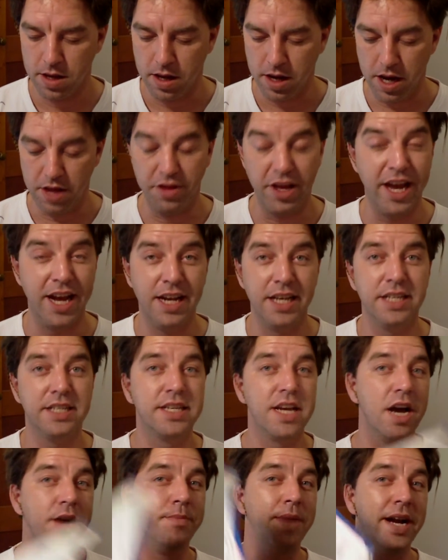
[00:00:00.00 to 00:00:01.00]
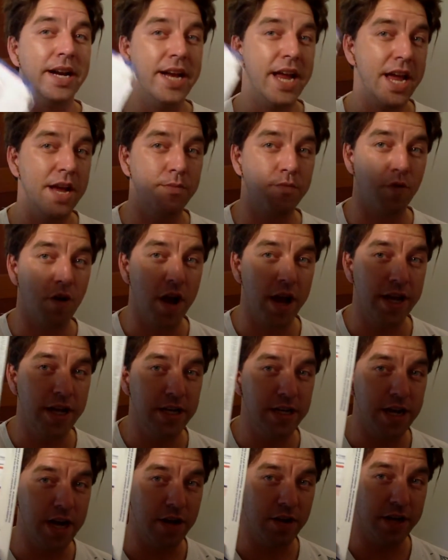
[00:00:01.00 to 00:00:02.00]
And they at least got my name right
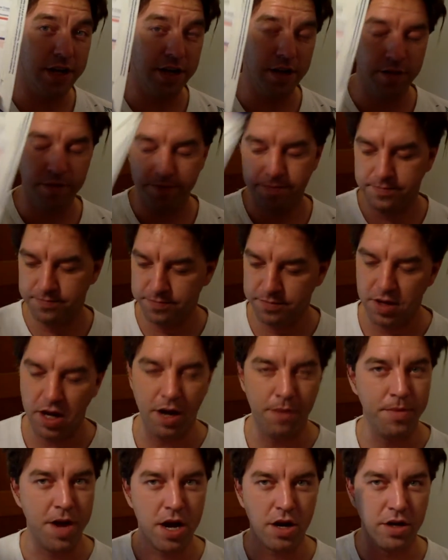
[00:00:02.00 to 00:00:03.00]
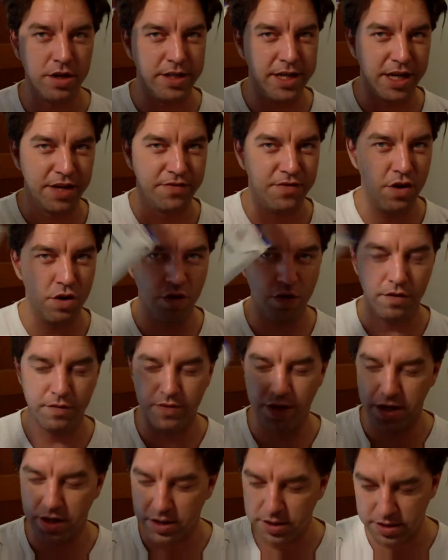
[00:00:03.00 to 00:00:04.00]
down here. I'm not going to take a photo of
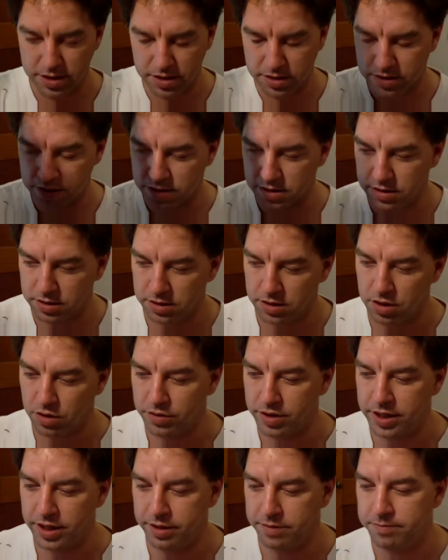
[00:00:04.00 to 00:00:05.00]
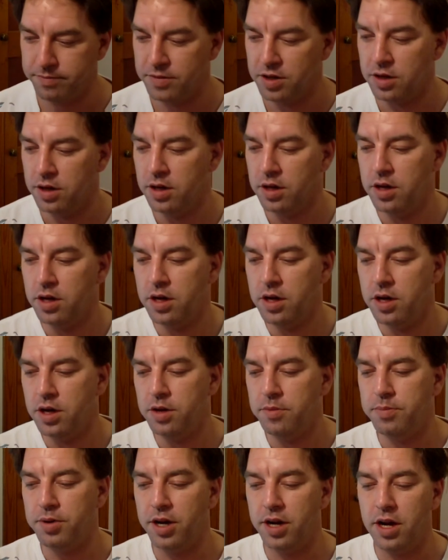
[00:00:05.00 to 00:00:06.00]
this, it's no need.
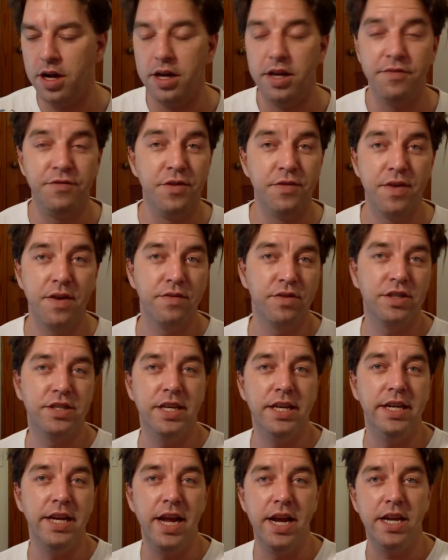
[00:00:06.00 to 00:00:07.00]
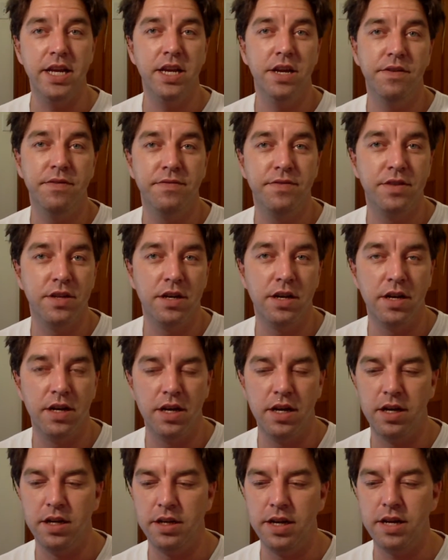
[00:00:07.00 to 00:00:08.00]
But if you've ever seen any of
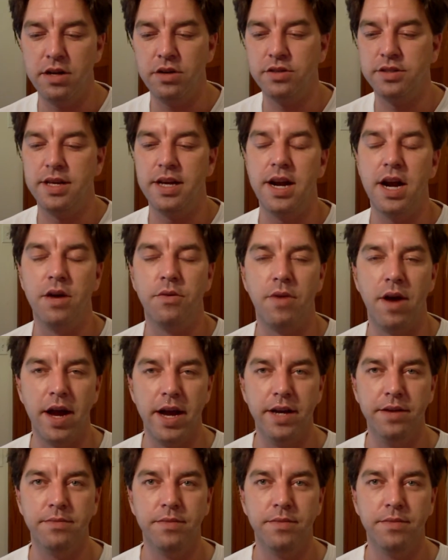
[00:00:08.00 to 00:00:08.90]
the letters that I write,